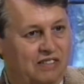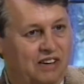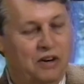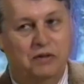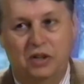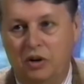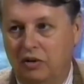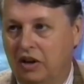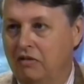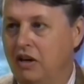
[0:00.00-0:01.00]
And if you
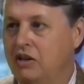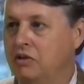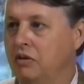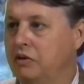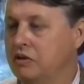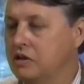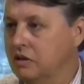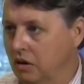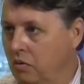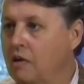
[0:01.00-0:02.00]
don't give into it, if you just
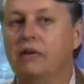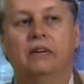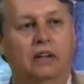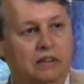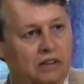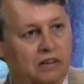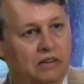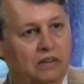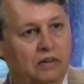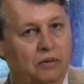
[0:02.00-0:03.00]
go with it,
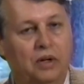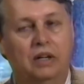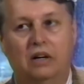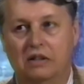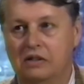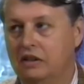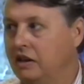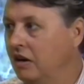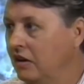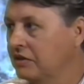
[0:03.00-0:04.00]
what did
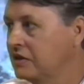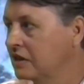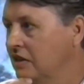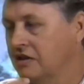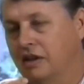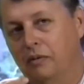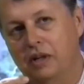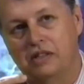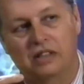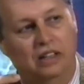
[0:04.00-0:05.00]
Huxley, Aldous Huxley
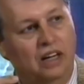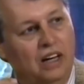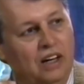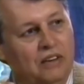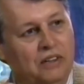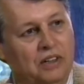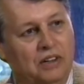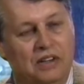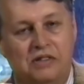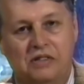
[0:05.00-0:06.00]
once said, the
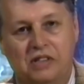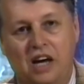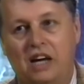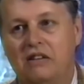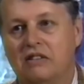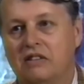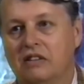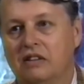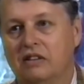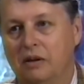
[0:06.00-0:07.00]
saint,
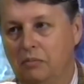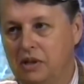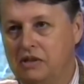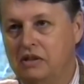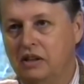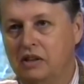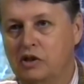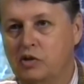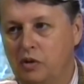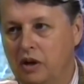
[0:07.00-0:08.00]
the mystic
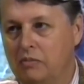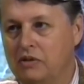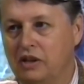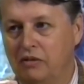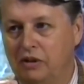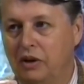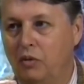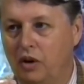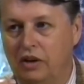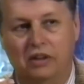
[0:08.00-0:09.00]
swims in the very
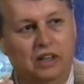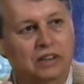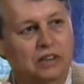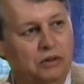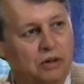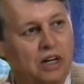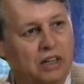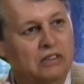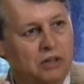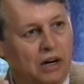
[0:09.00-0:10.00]
water that the
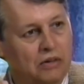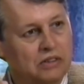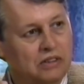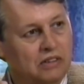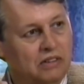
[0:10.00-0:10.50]
neurotic drowns.